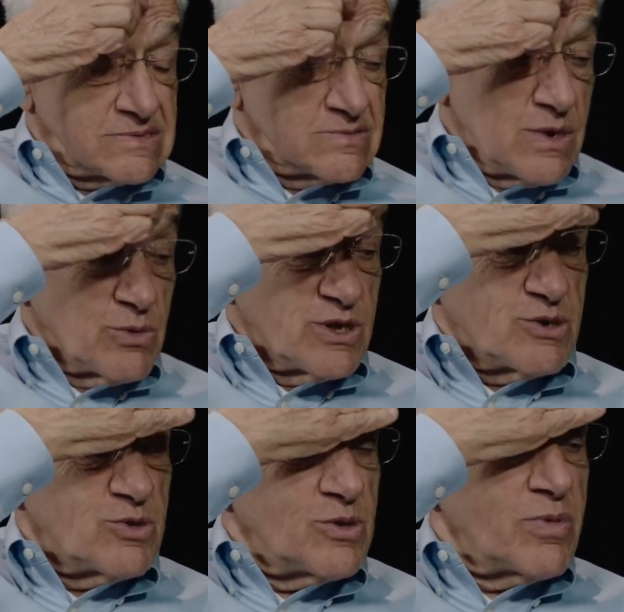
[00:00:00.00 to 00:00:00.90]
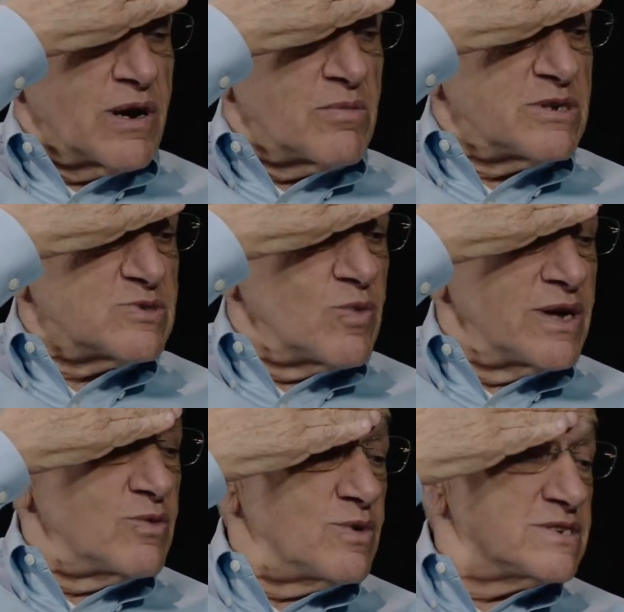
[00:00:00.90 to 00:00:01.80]
what were the two departments?
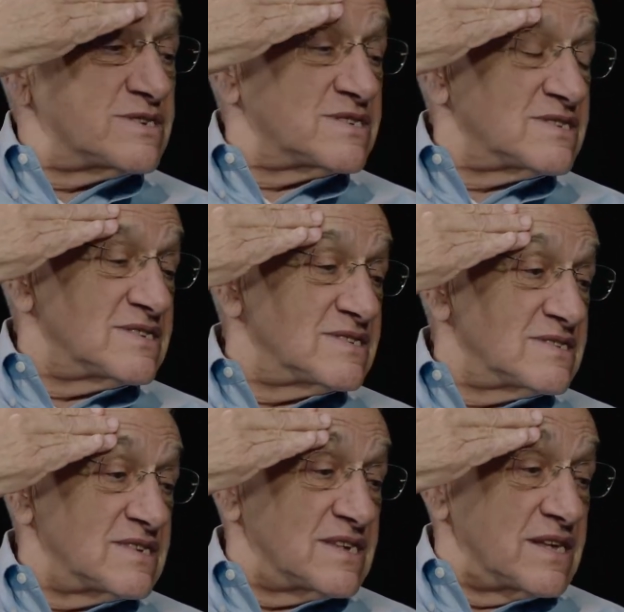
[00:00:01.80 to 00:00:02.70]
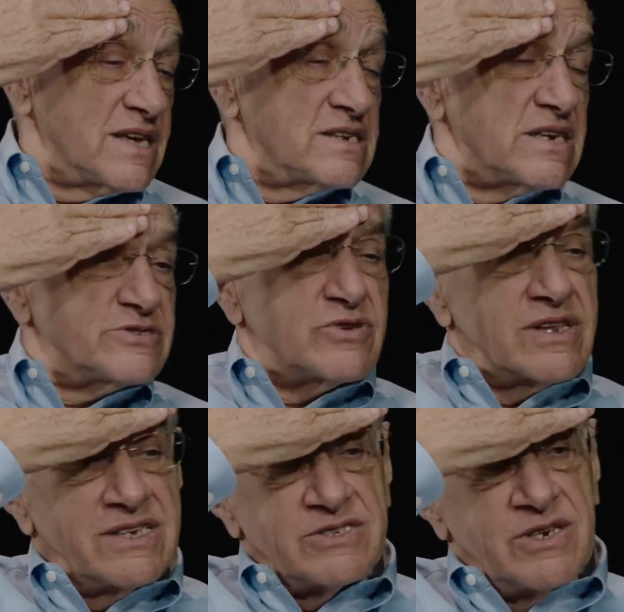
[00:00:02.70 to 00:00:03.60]
One was it
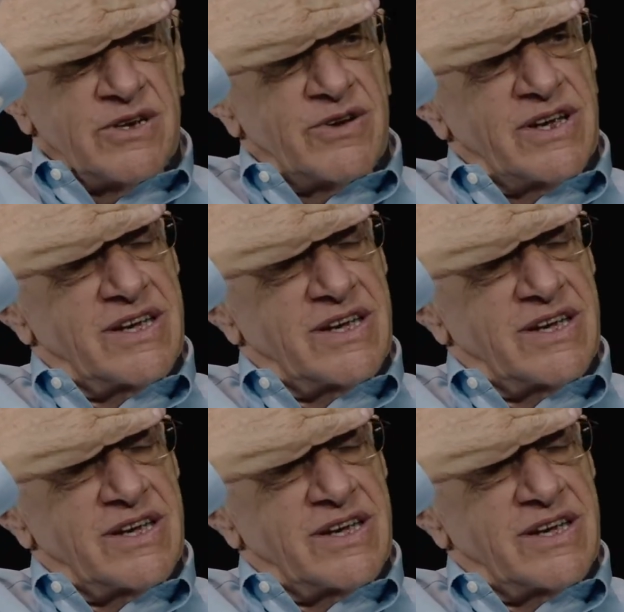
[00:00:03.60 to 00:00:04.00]
industrial engineering? Industrial